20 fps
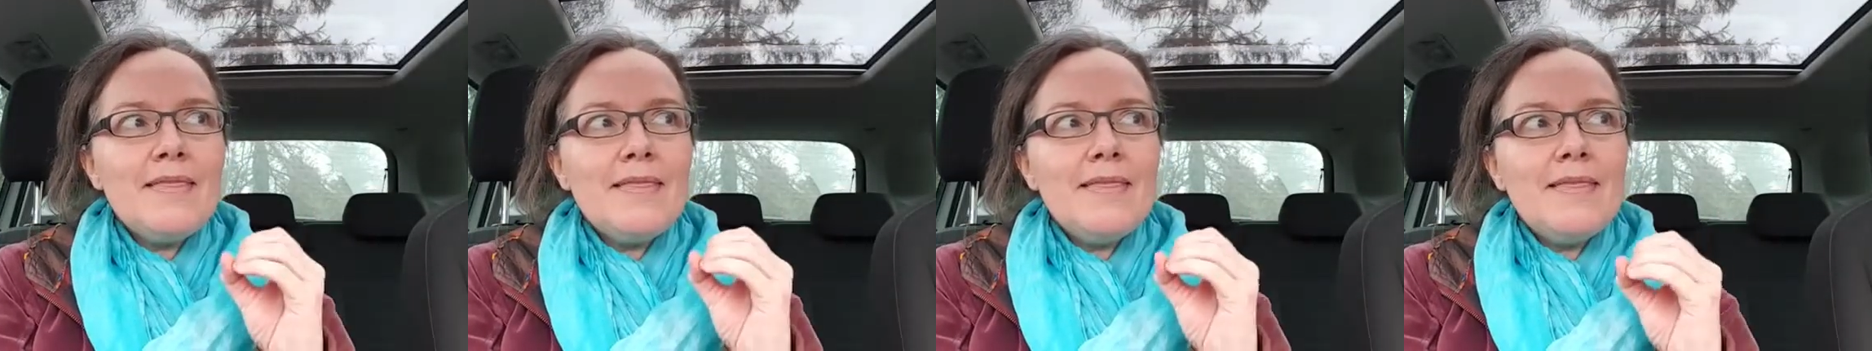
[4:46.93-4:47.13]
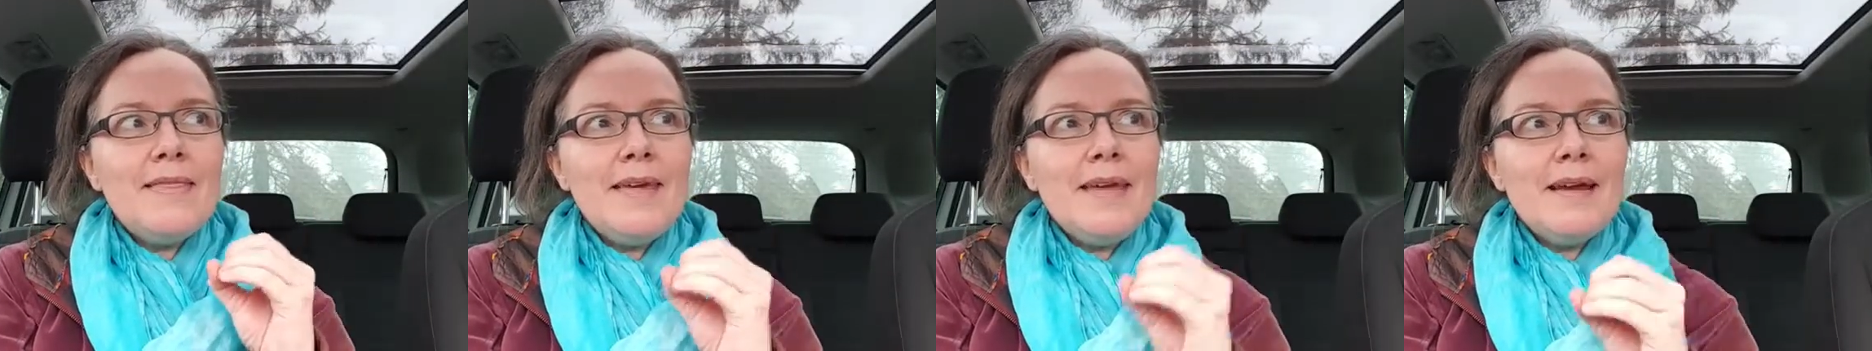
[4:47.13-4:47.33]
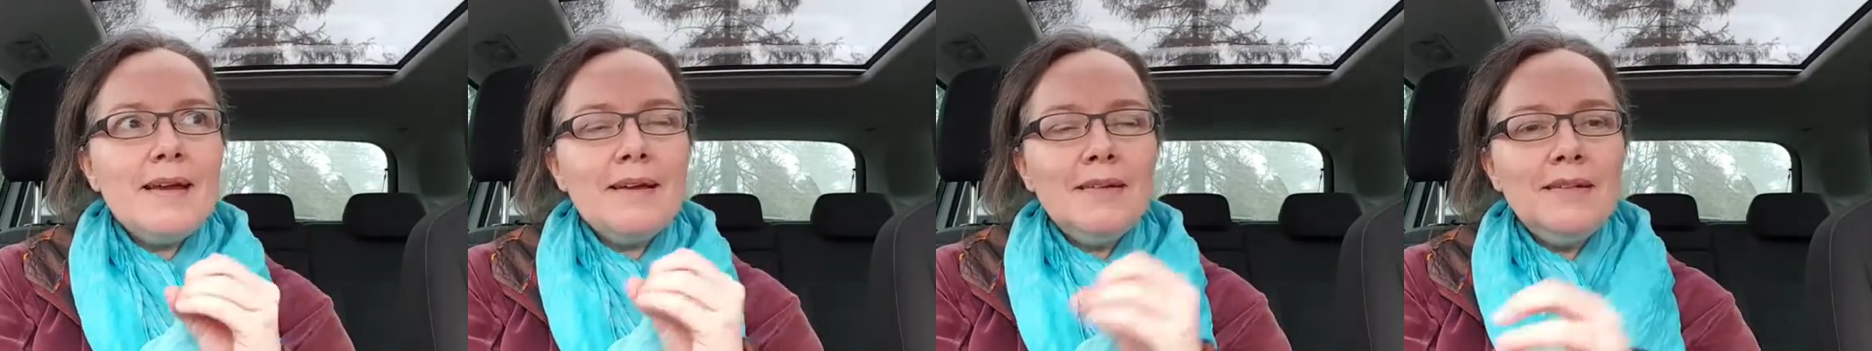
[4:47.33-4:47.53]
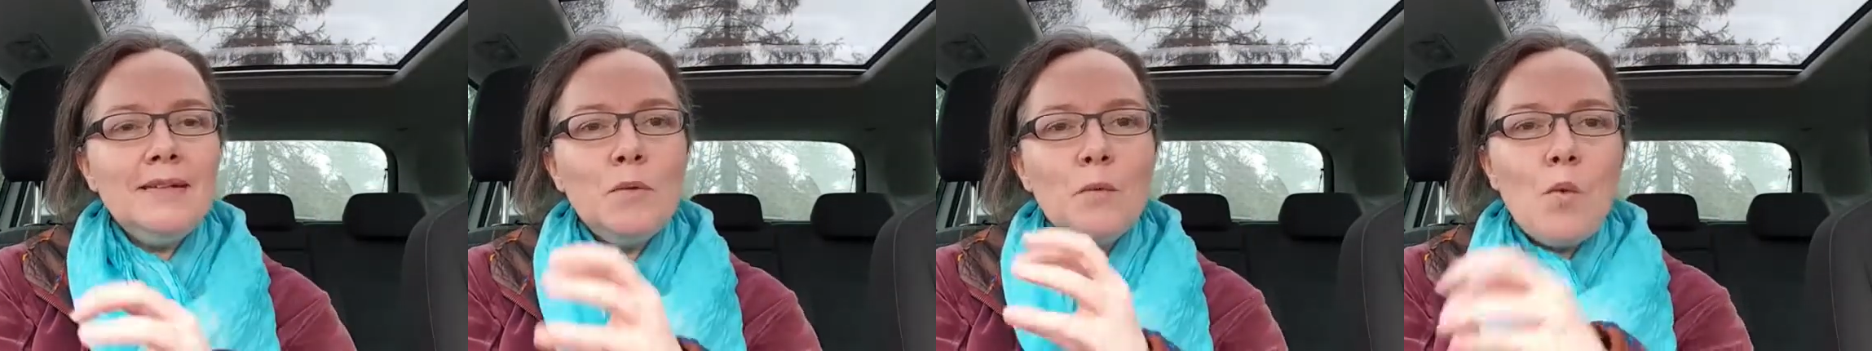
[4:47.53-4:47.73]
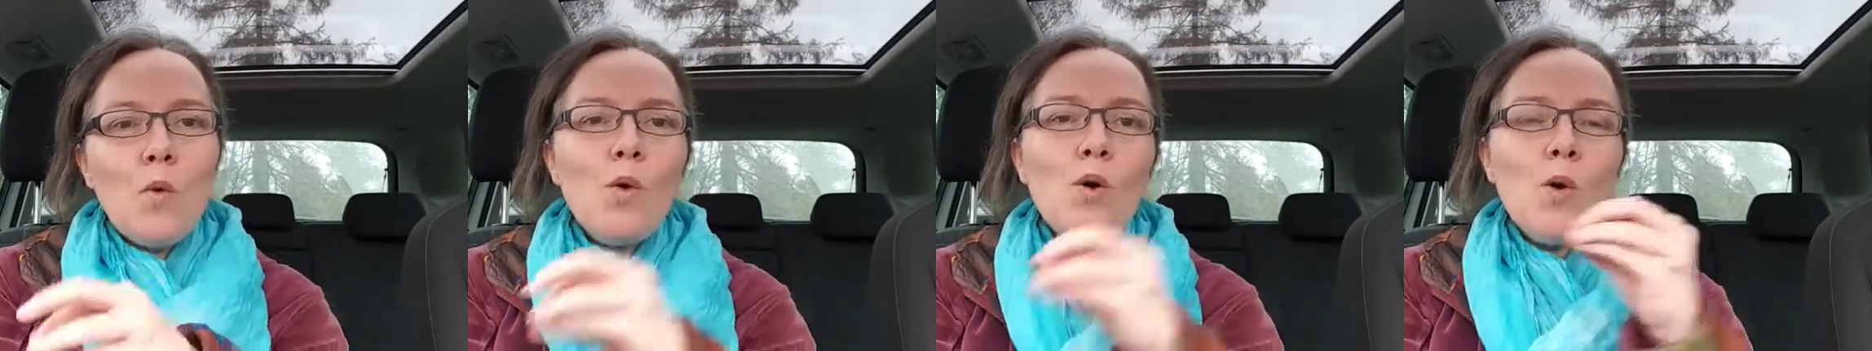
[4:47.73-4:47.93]
they're gonna
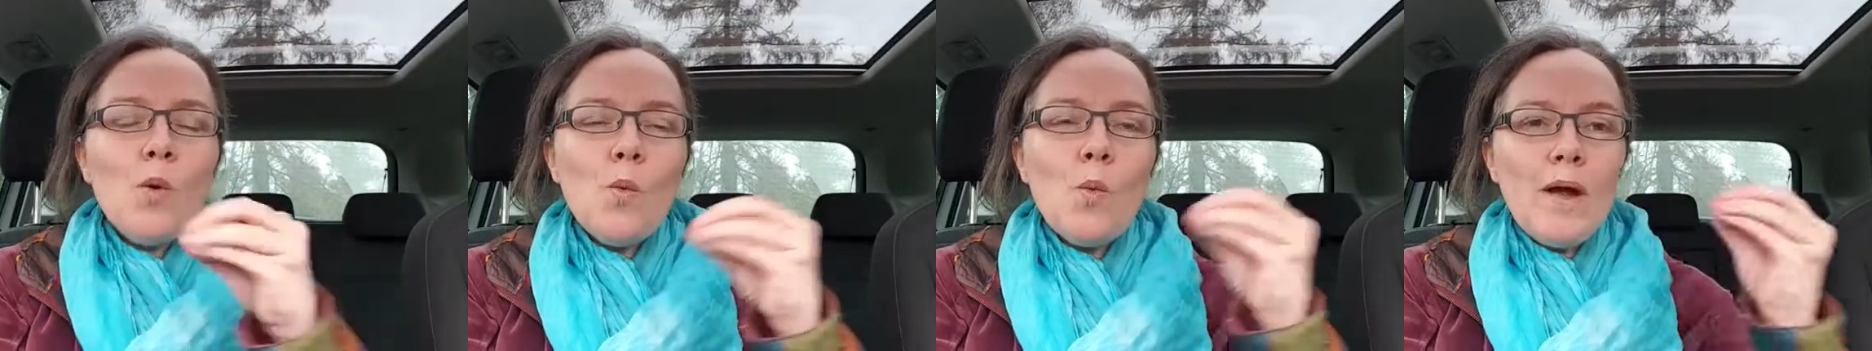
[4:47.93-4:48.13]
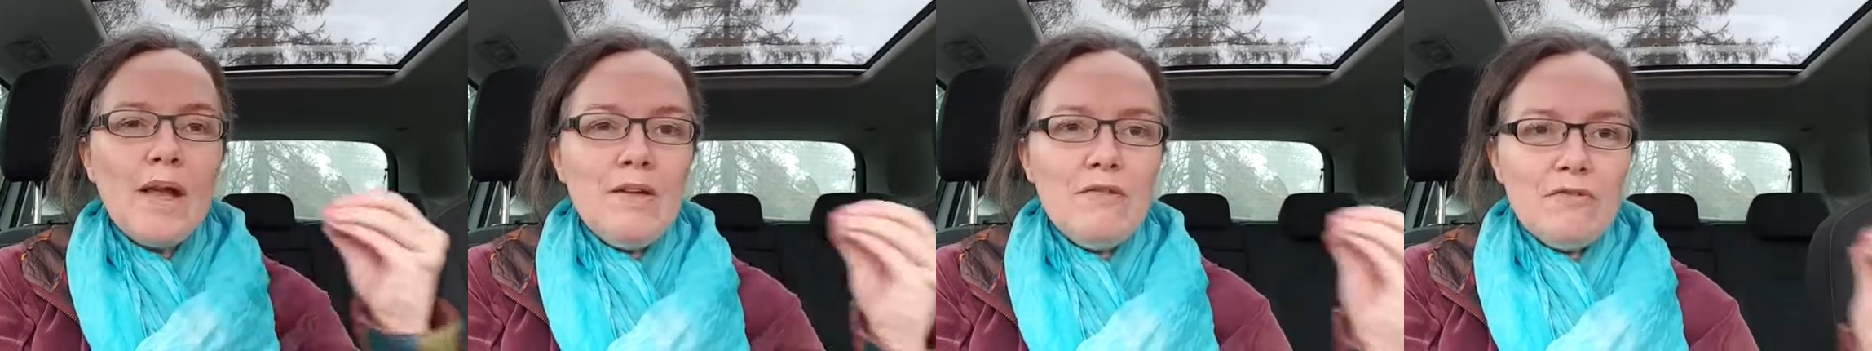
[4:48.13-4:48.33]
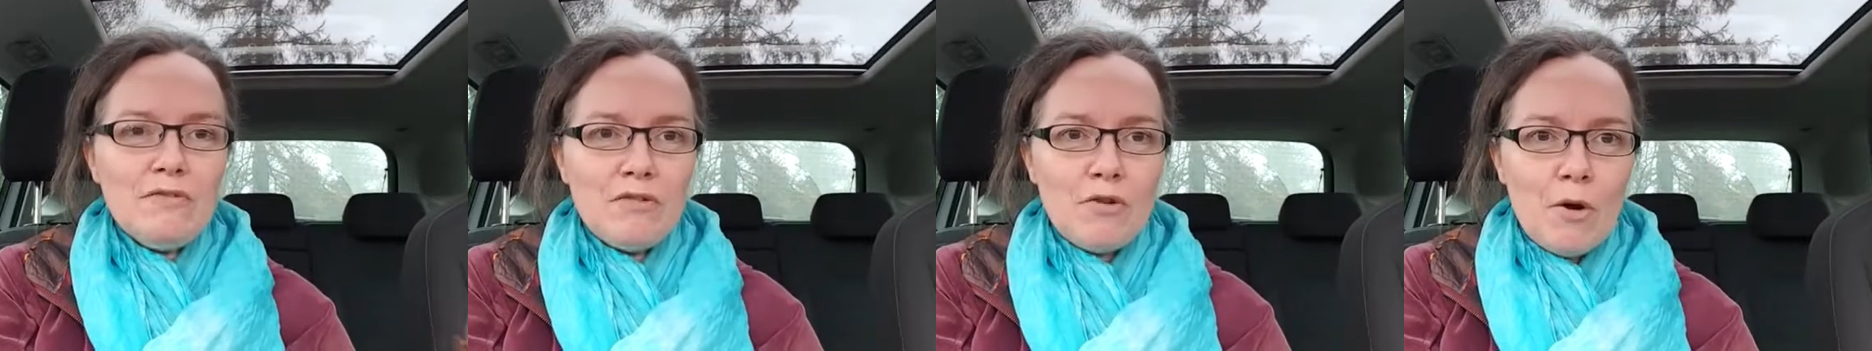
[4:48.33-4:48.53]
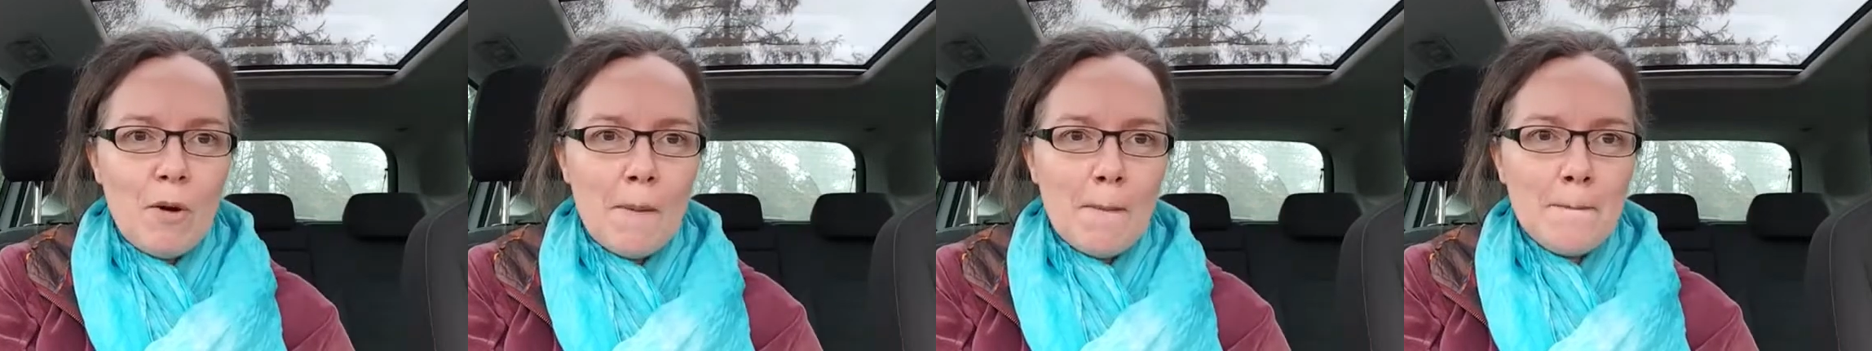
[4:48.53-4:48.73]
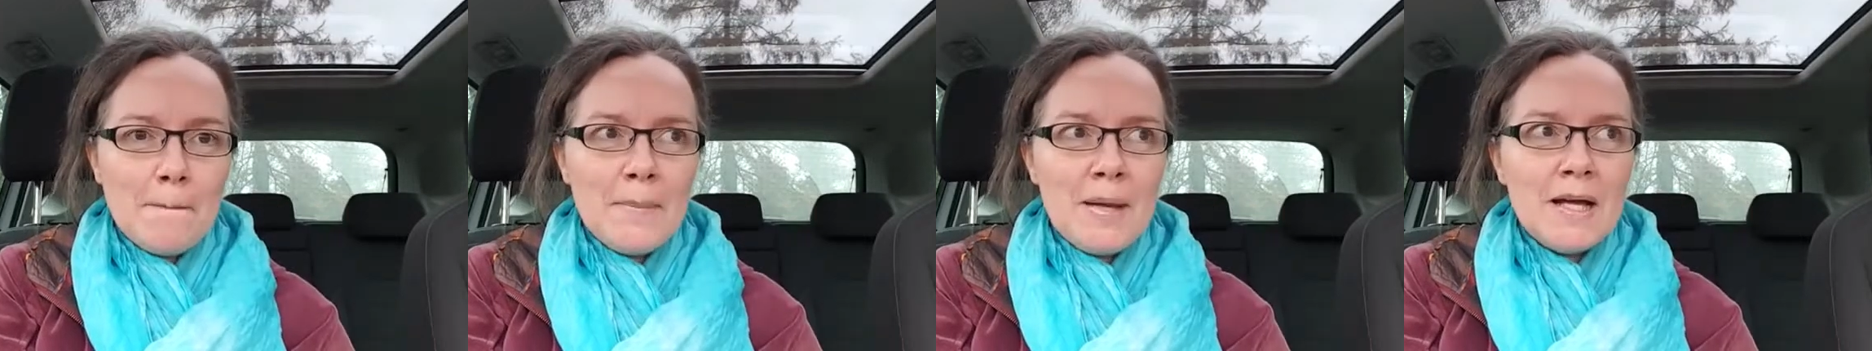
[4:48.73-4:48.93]
walk away
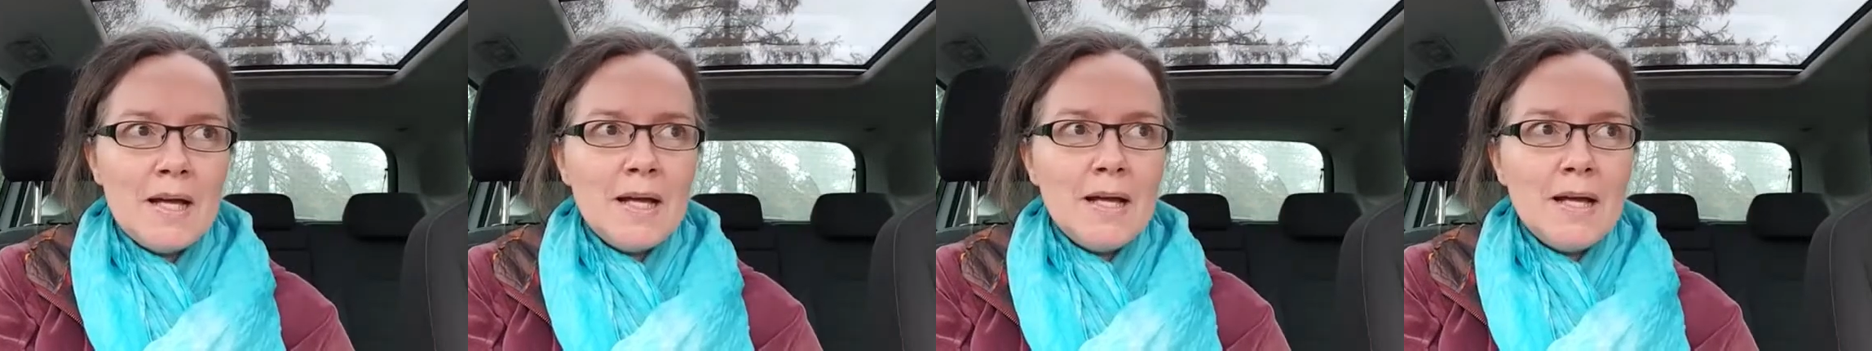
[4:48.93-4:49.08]
from,